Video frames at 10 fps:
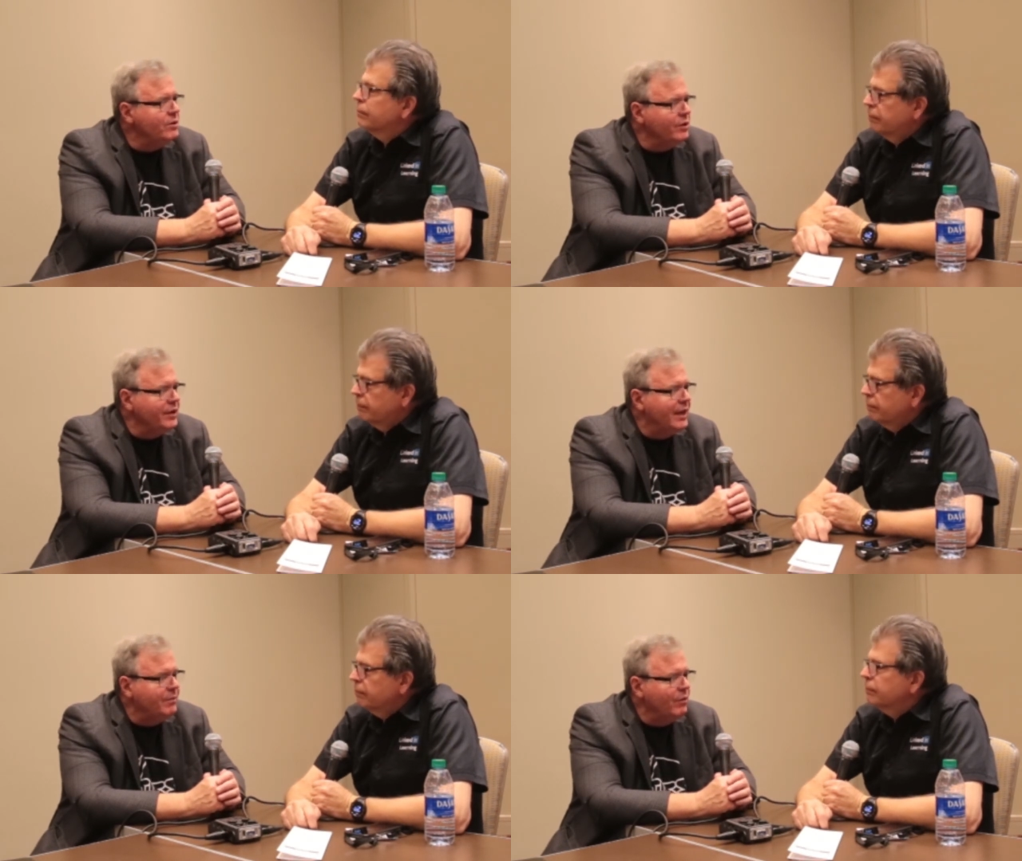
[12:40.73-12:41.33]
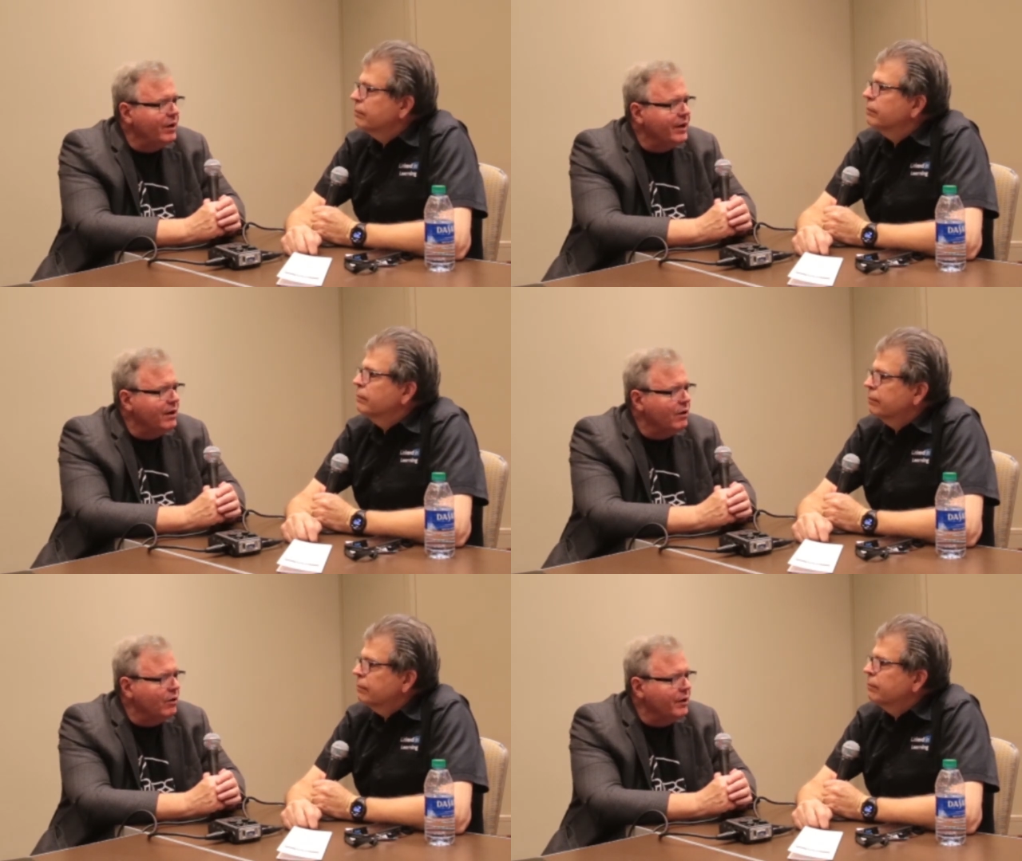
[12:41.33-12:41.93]
Speaker 1: You can get up and running
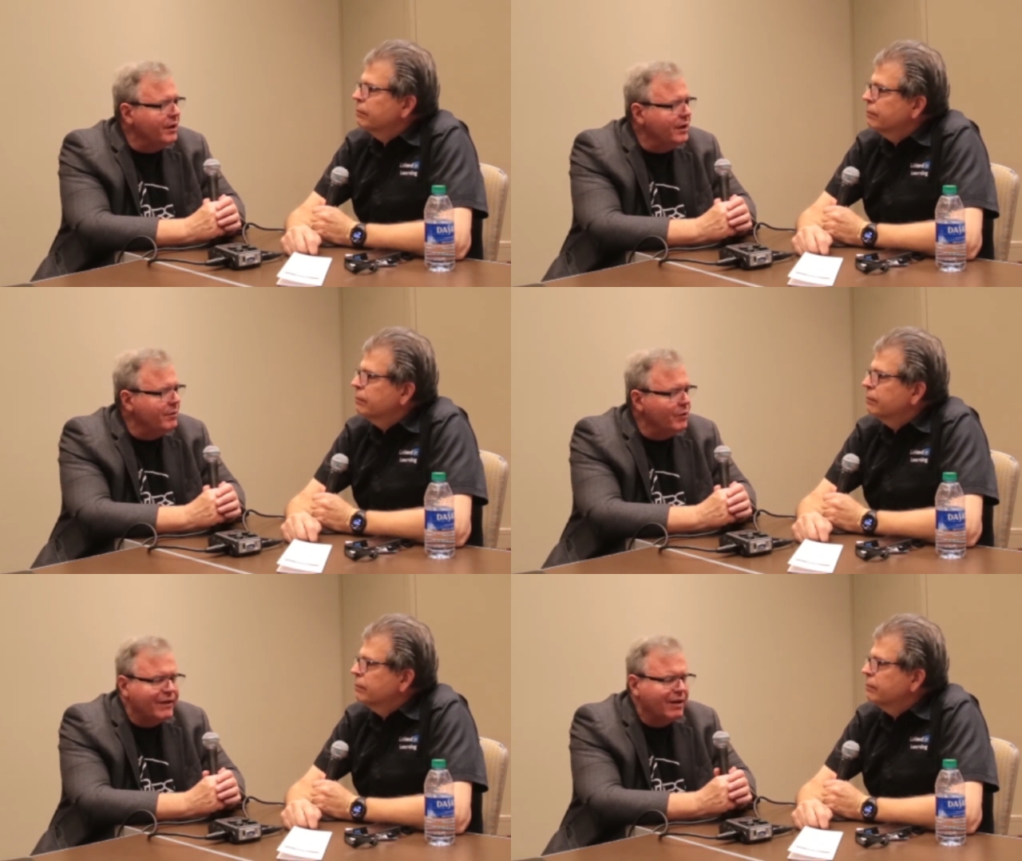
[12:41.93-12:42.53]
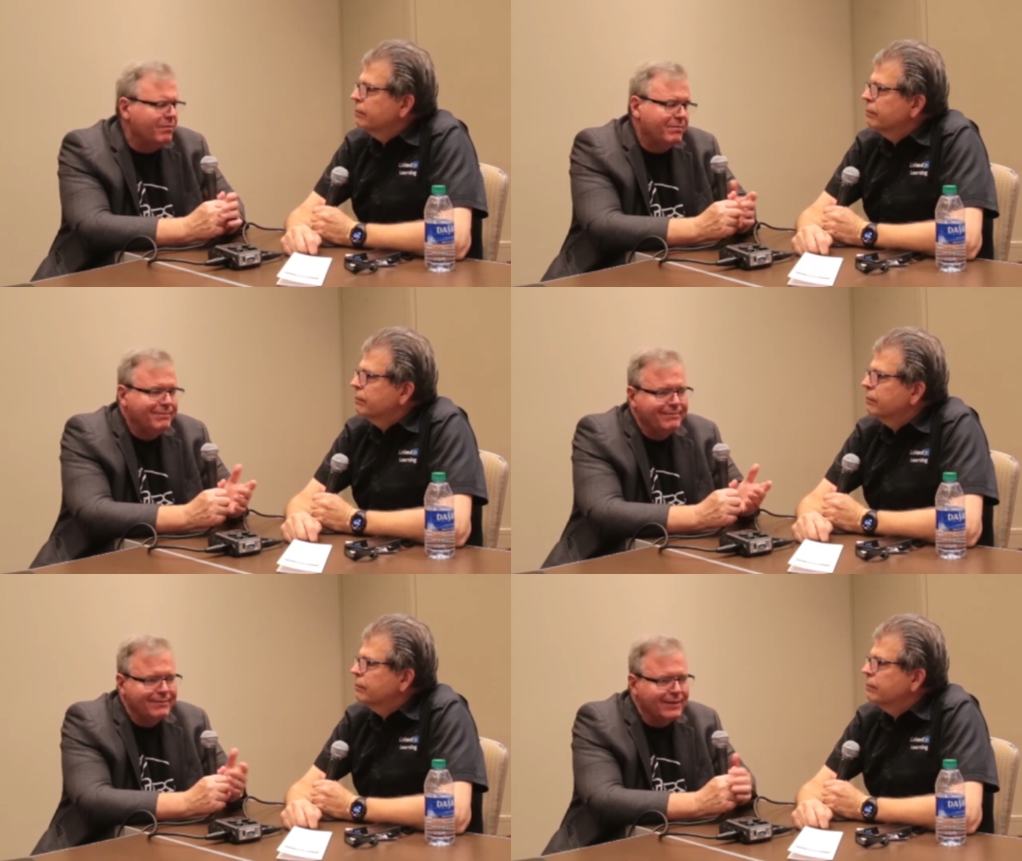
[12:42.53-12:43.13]
in a hurry. I mean, we have,
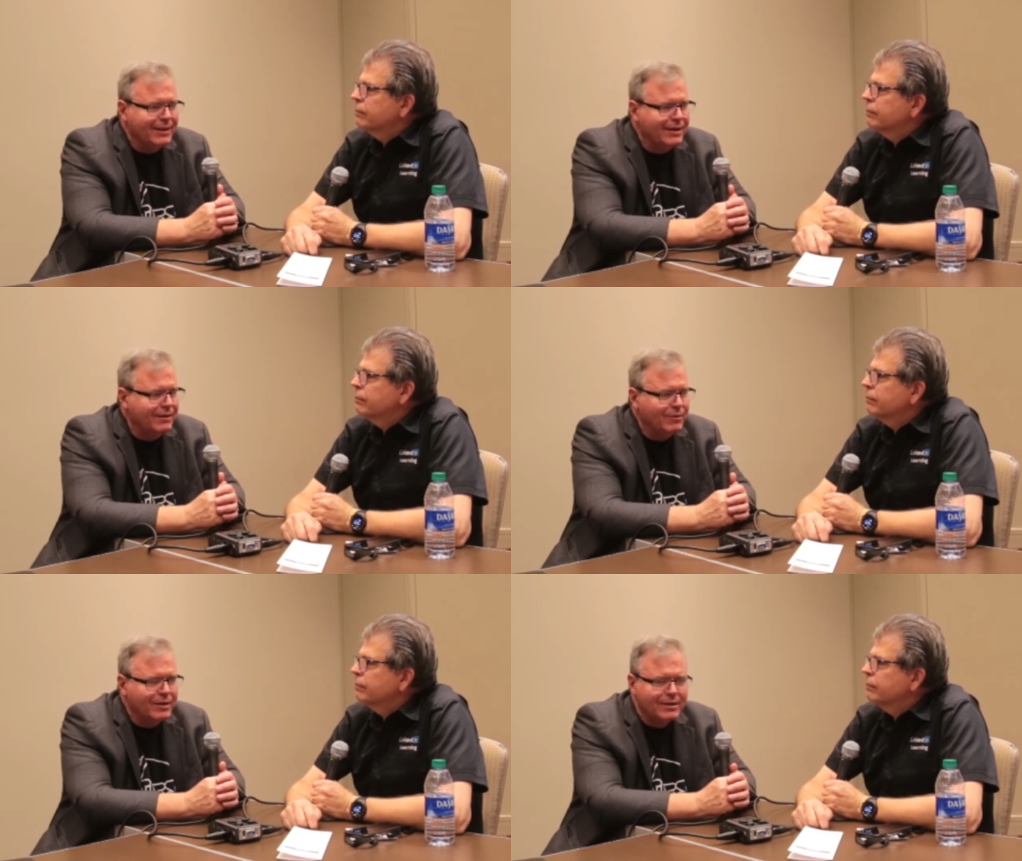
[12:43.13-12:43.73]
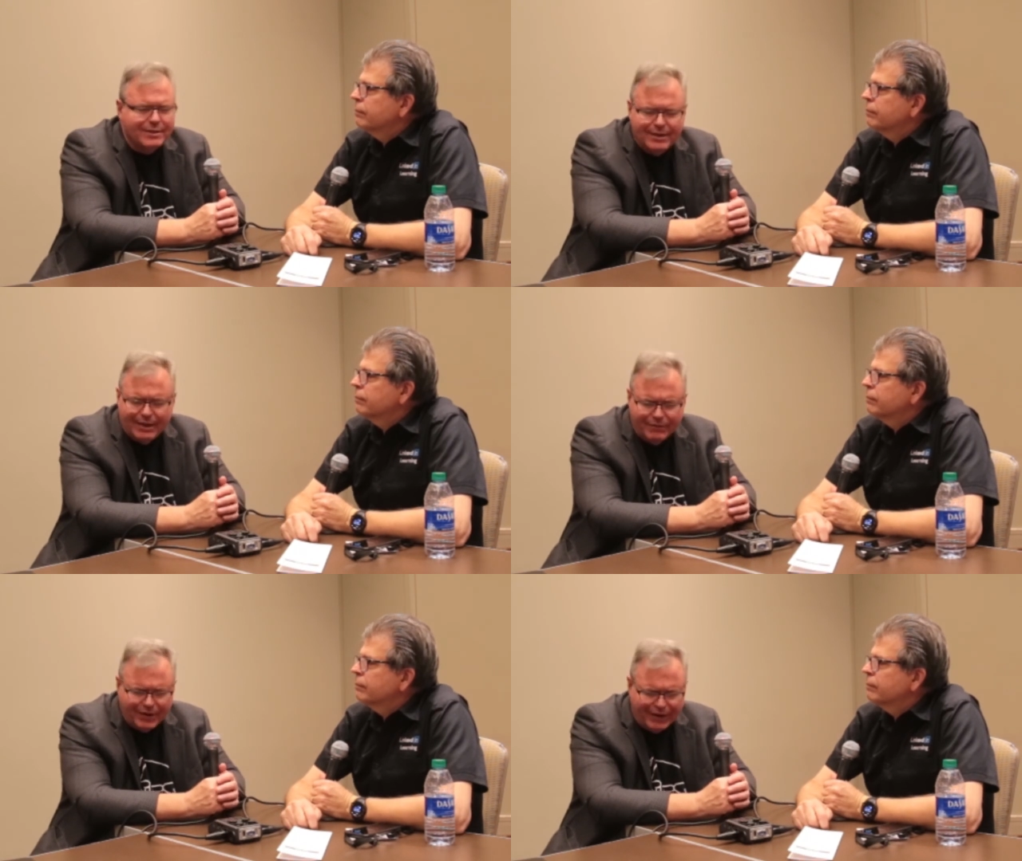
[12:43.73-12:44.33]
like, what,
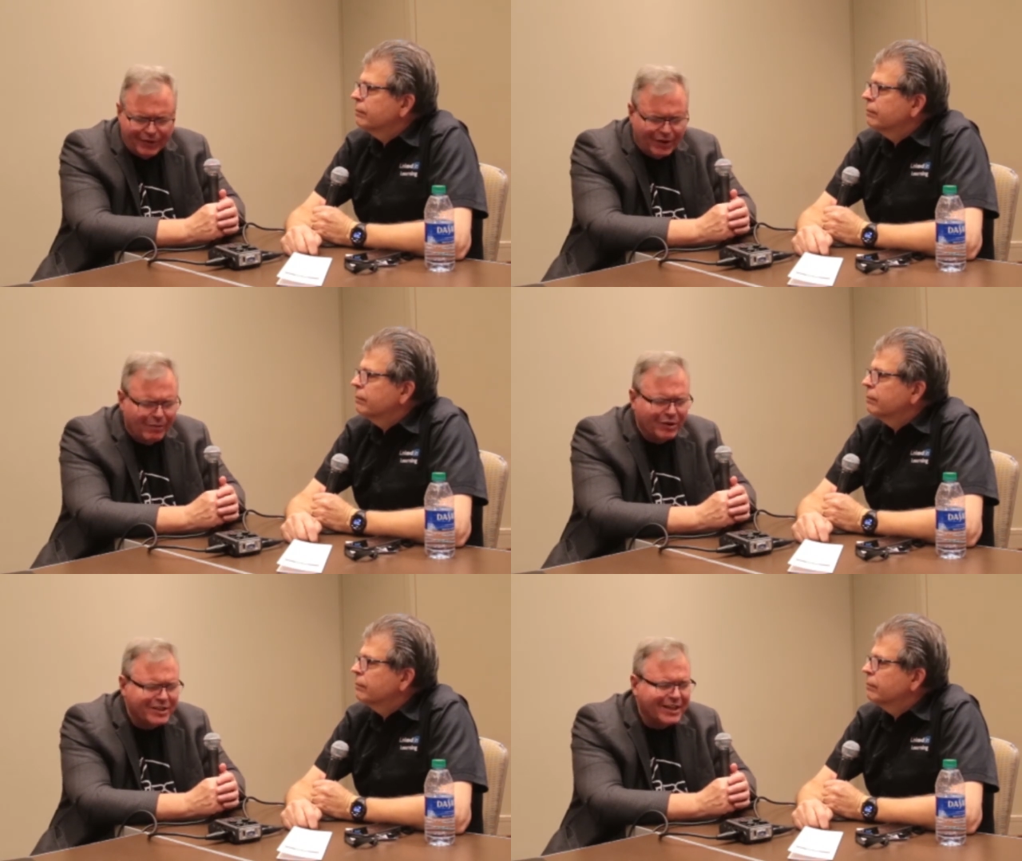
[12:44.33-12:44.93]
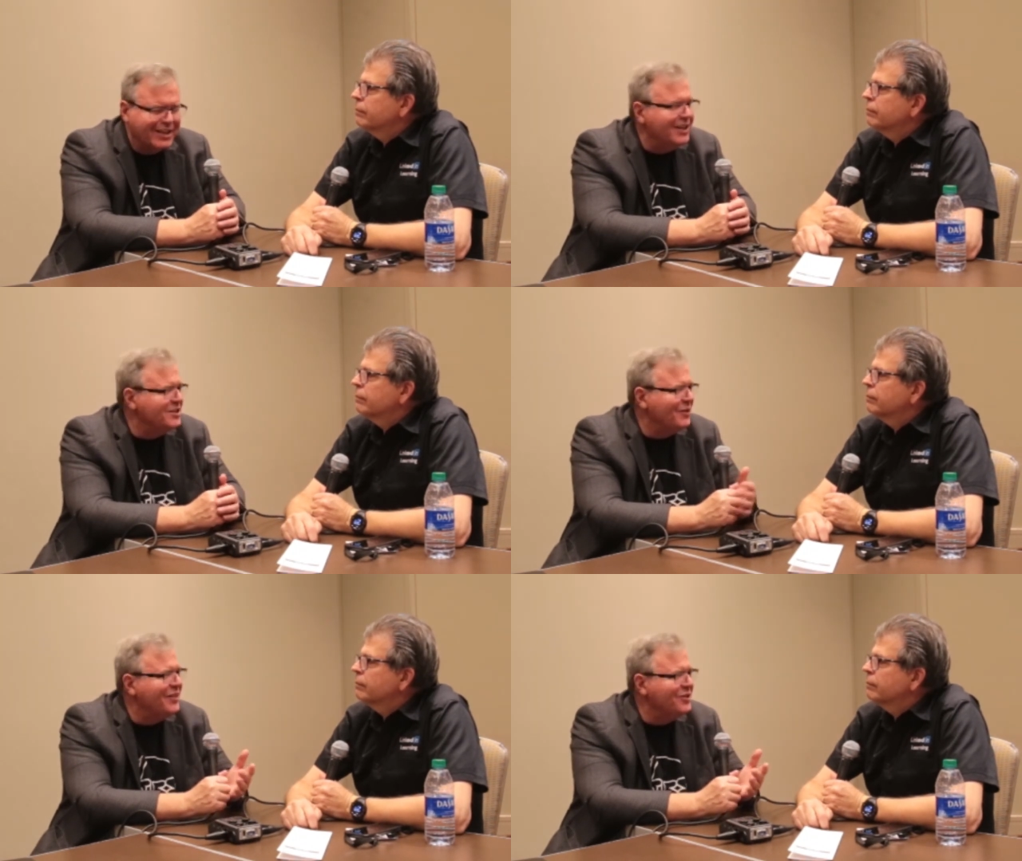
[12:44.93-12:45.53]
I forgot I forget the name of all the
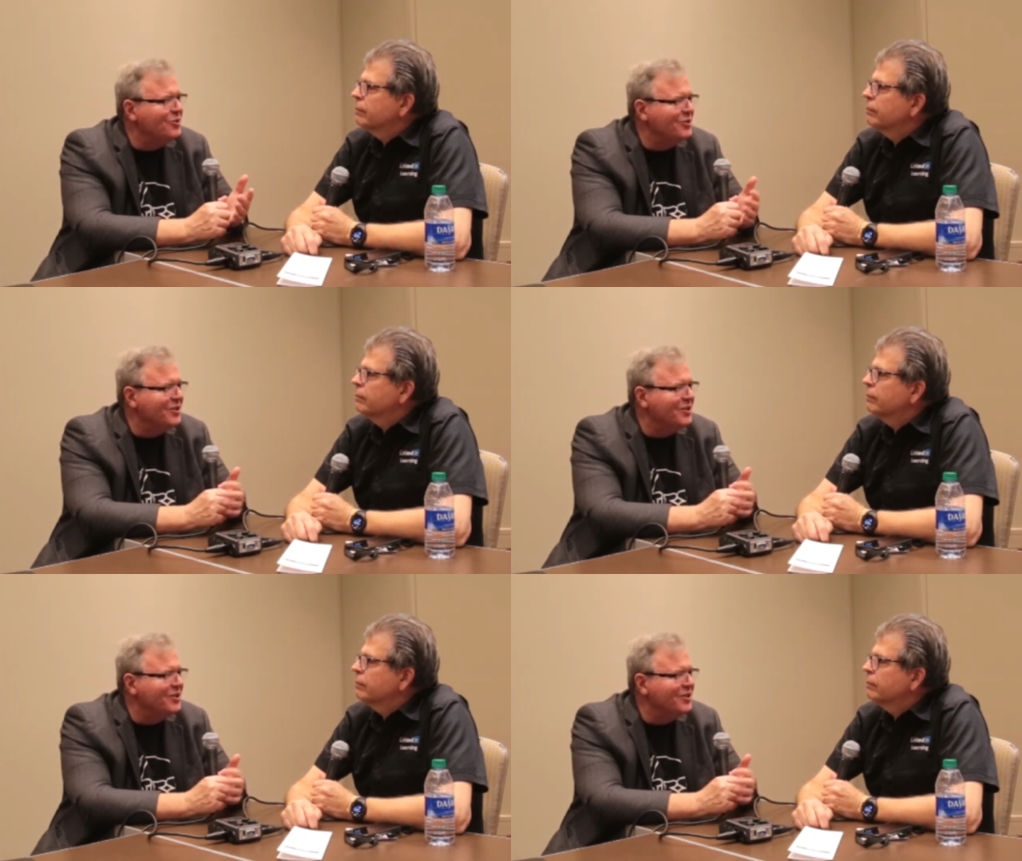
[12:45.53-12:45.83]
technology we have to do